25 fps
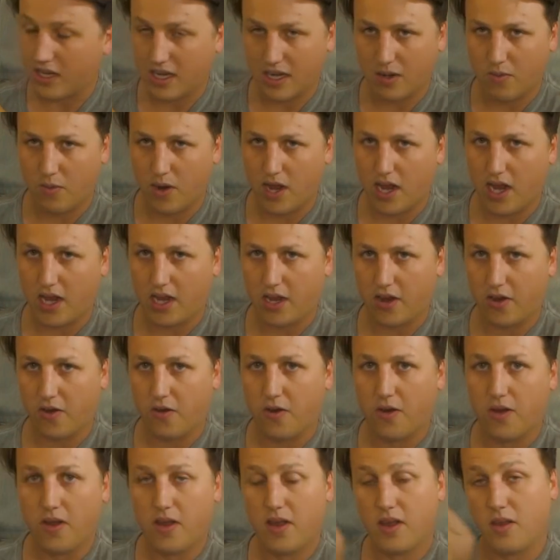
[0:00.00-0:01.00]
and away you go.
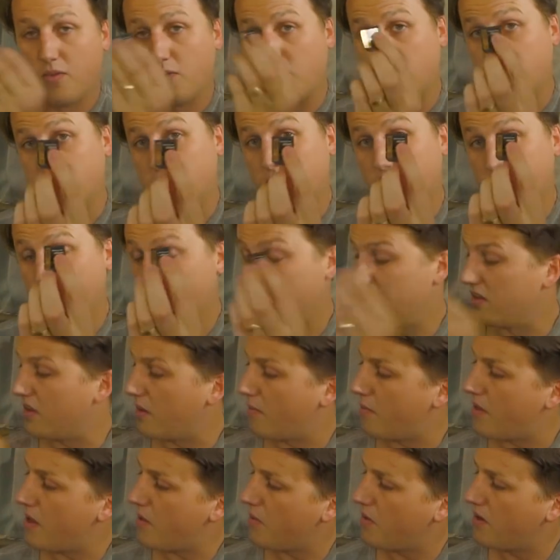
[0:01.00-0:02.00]
Once you've filled
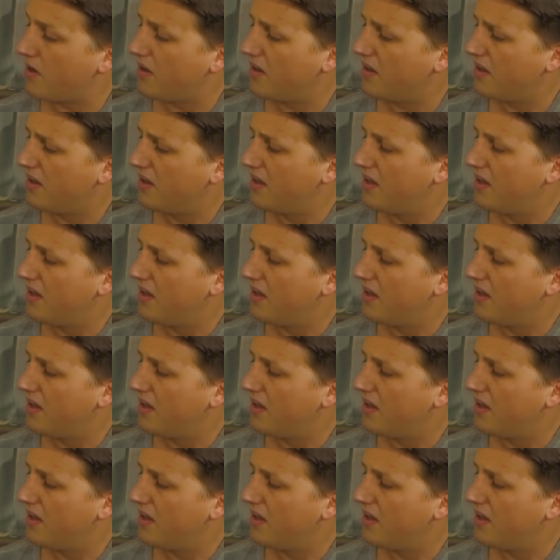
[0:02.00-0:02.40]
up that one,